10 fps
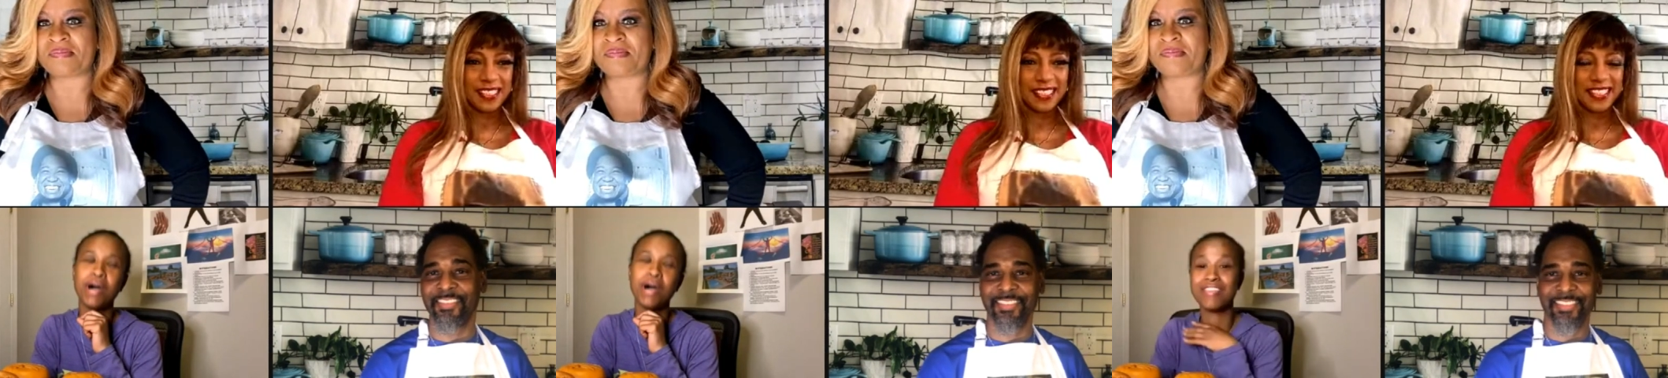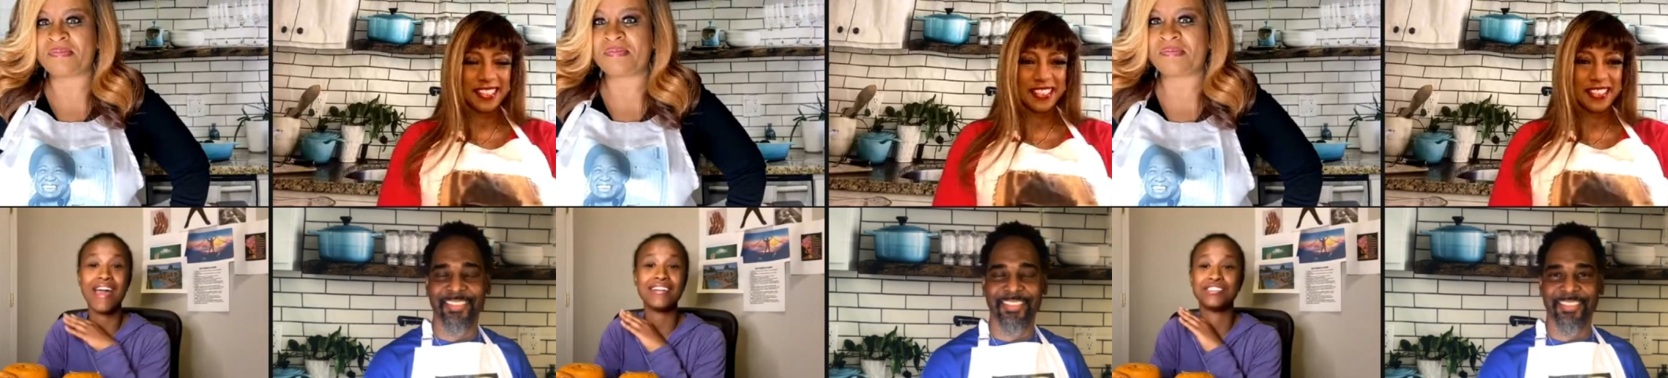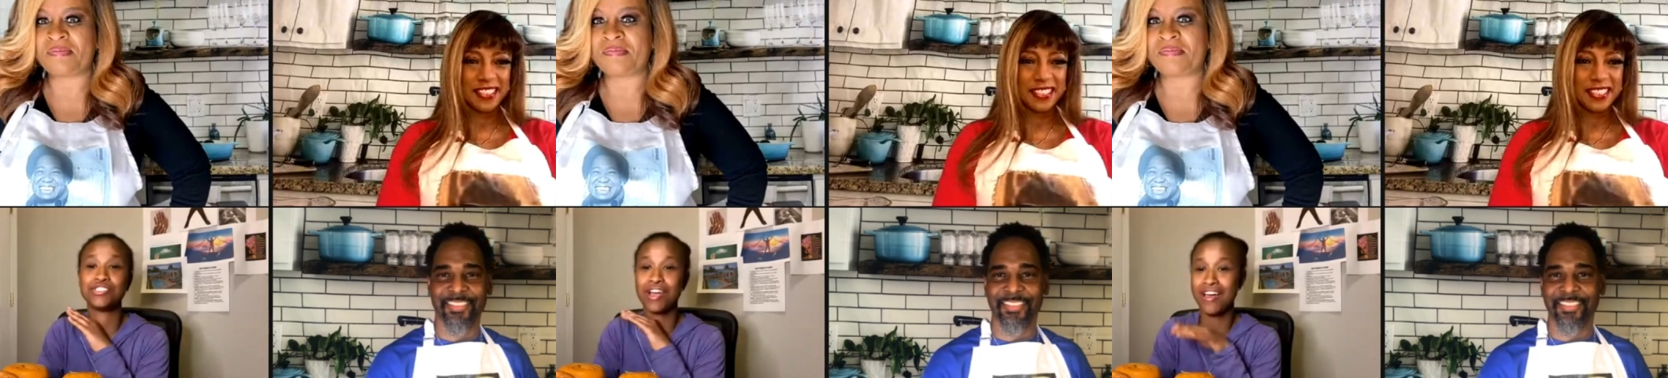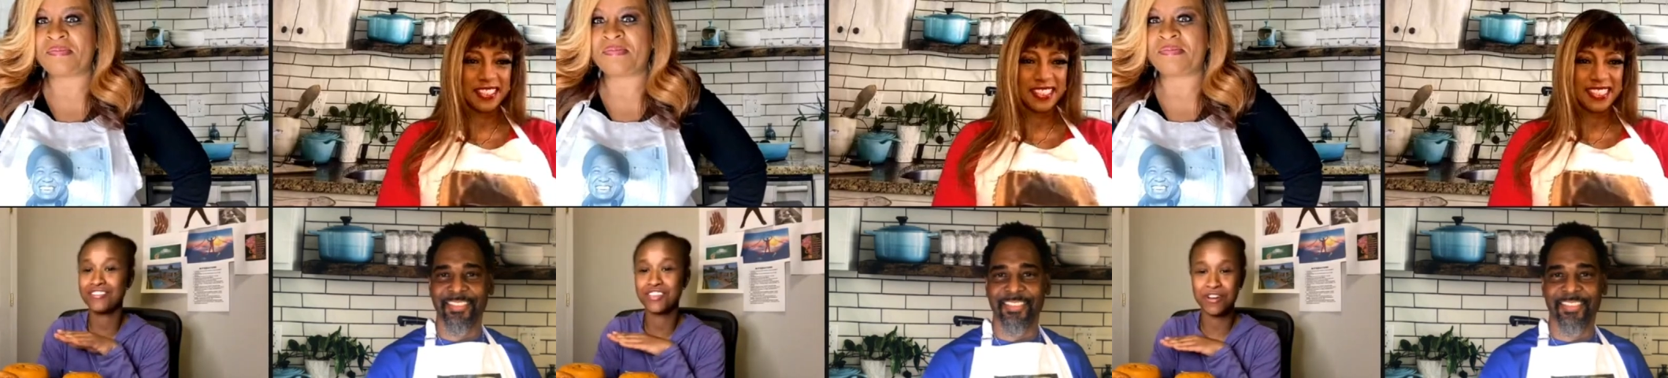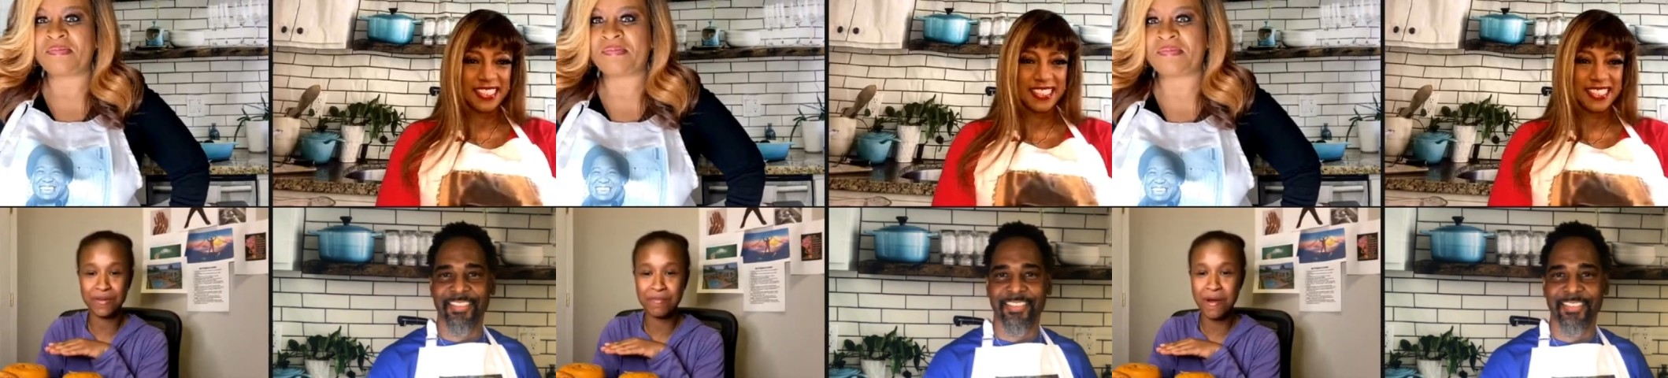Speaker 1: that jive
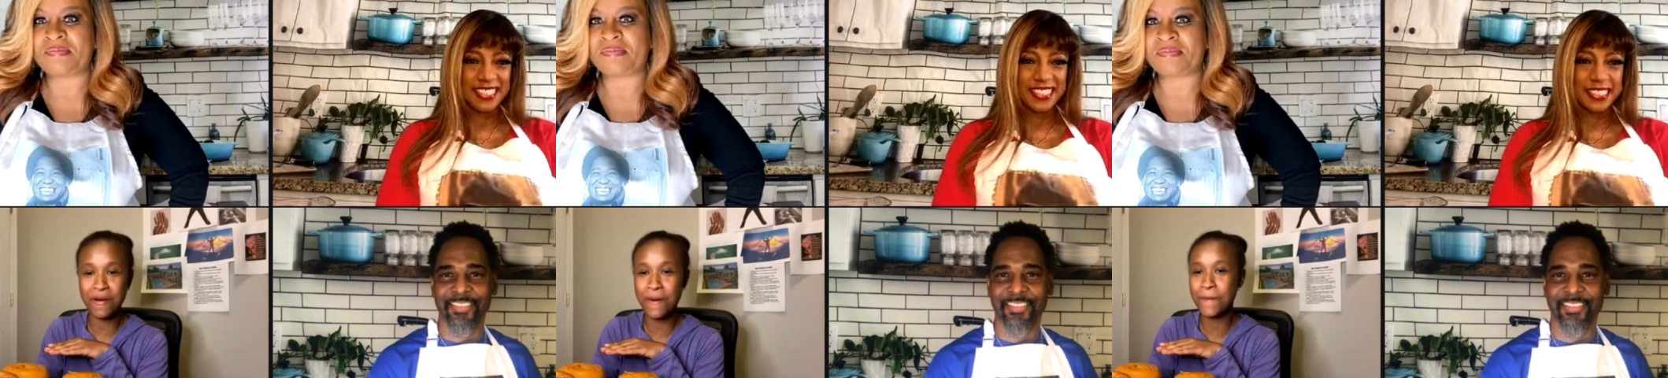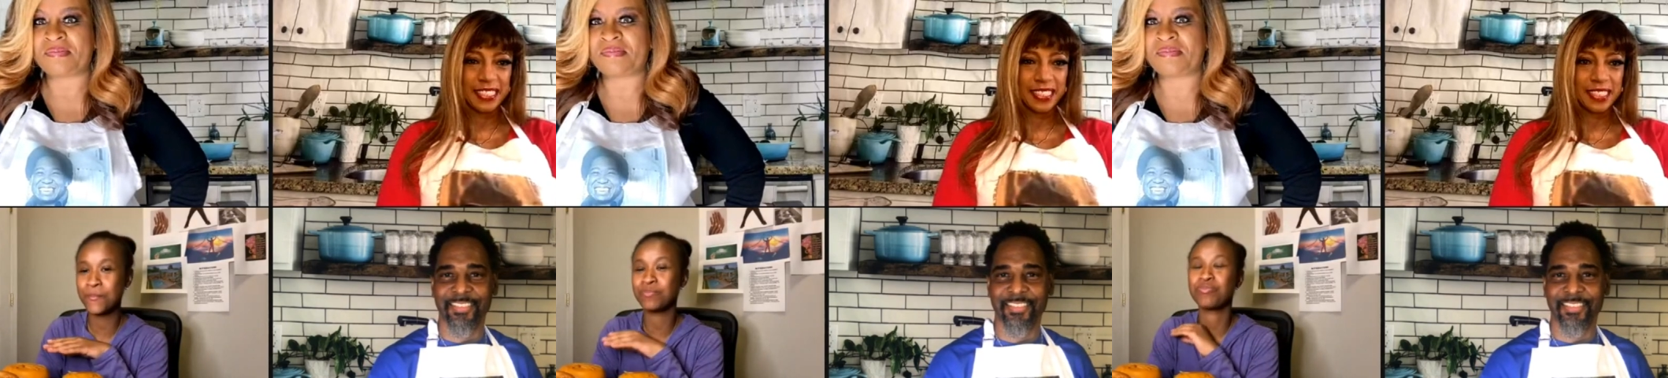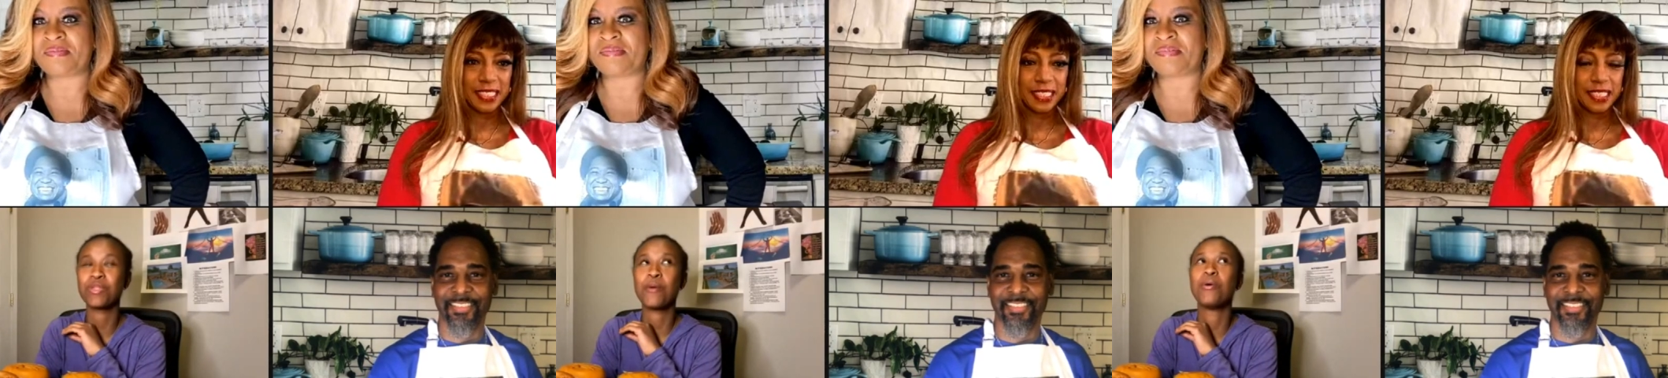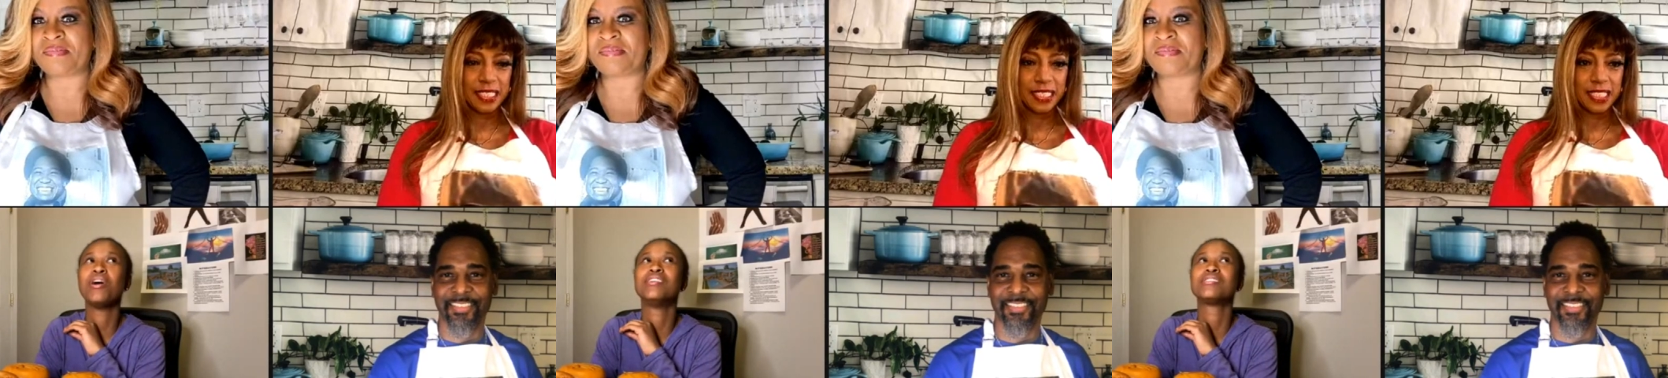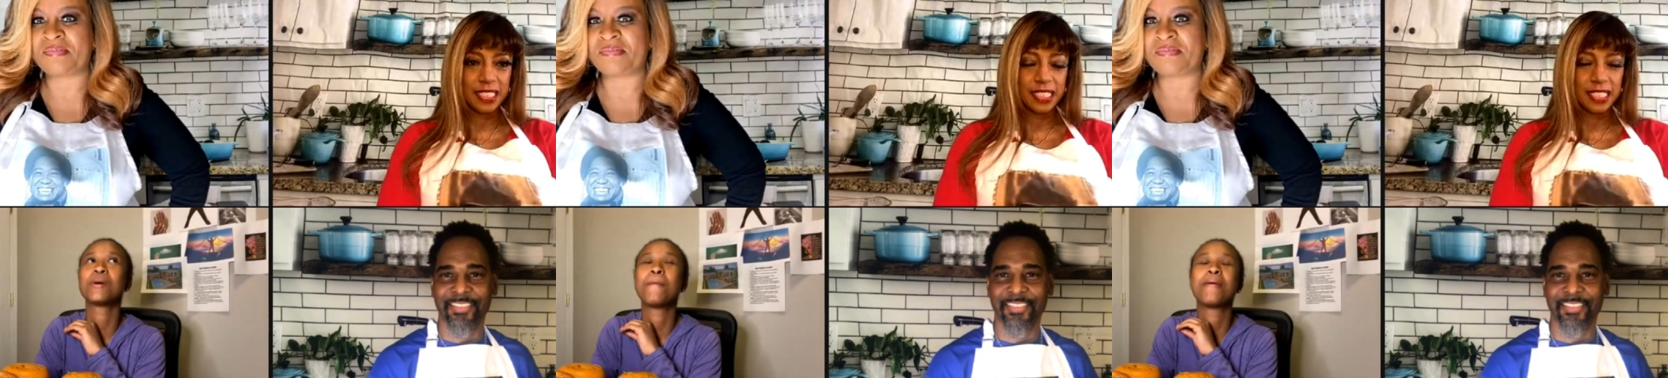turkey burger
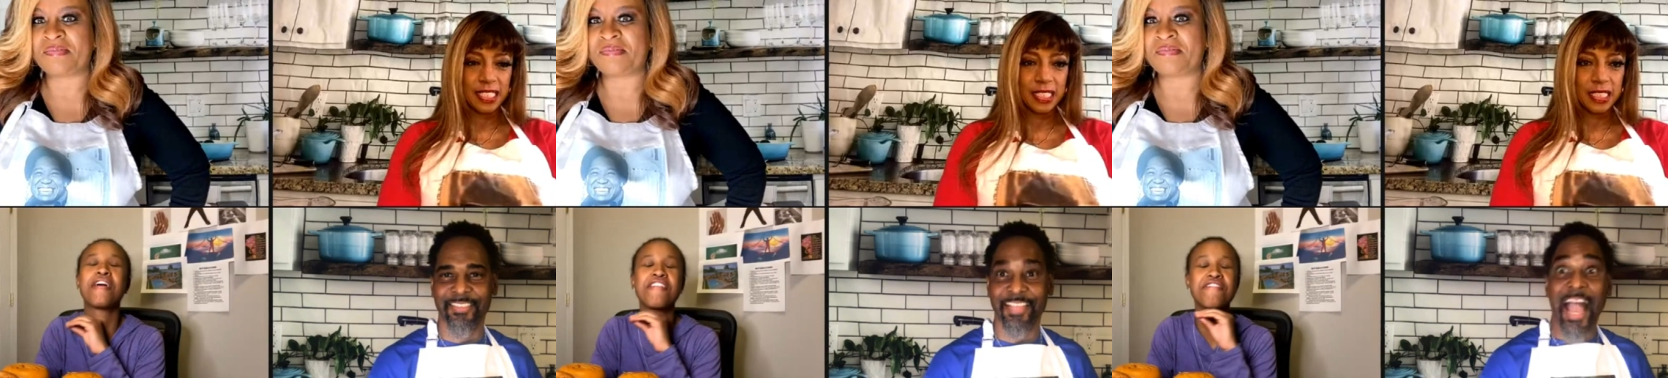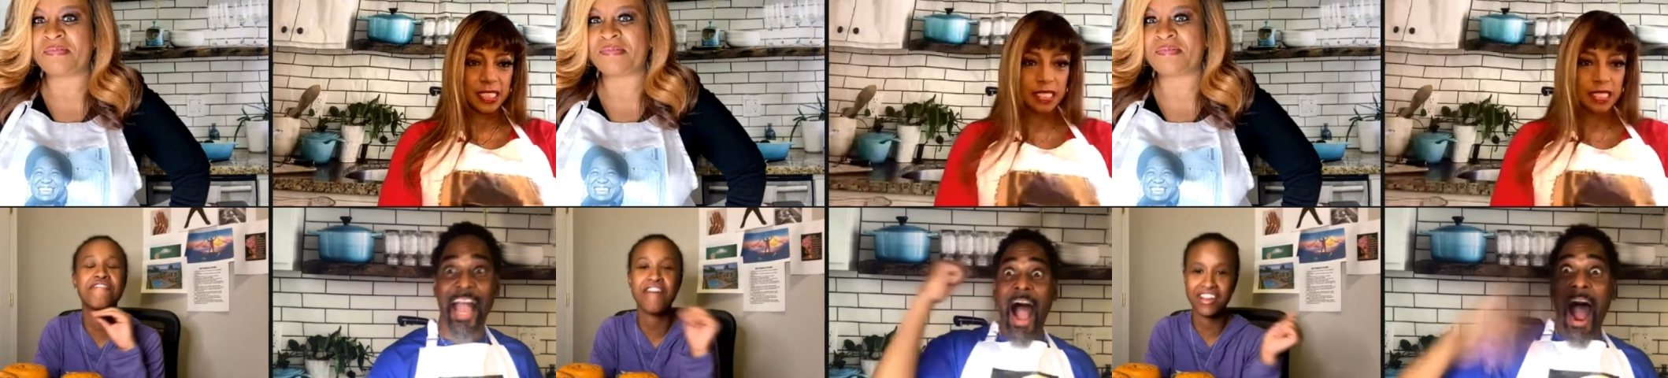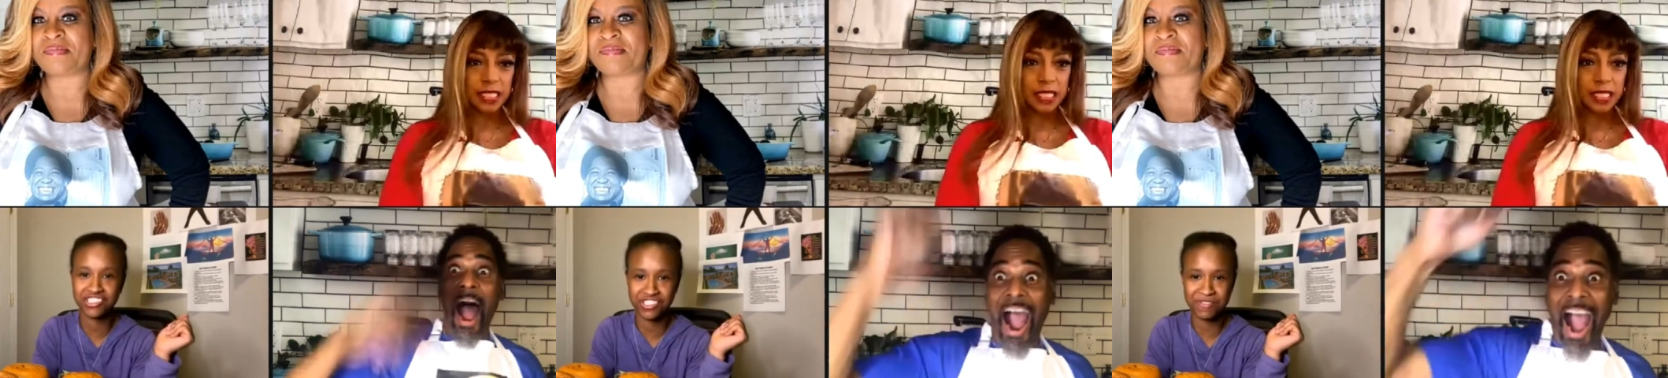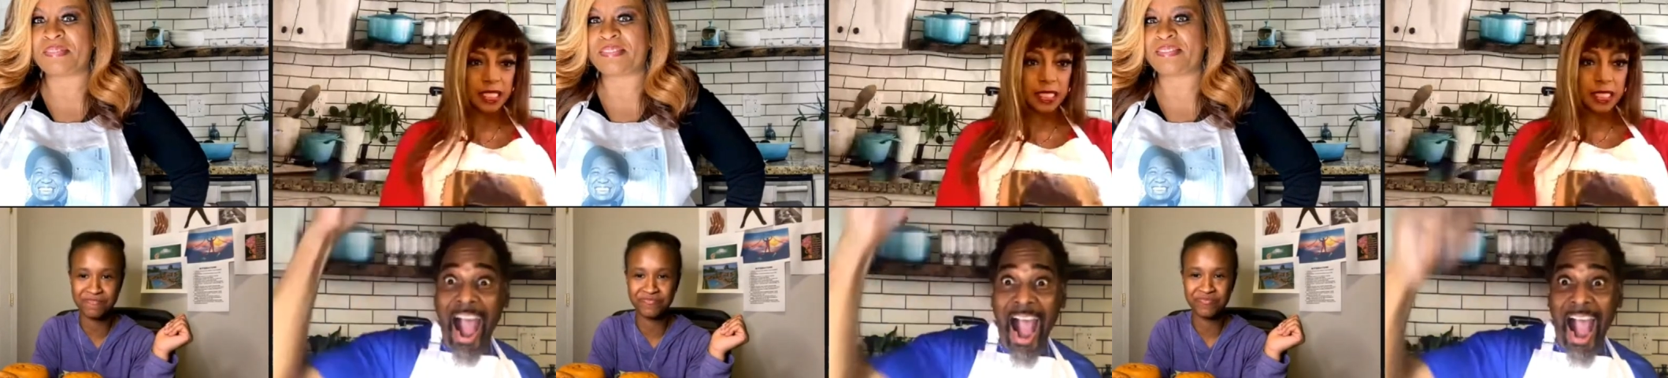was perfection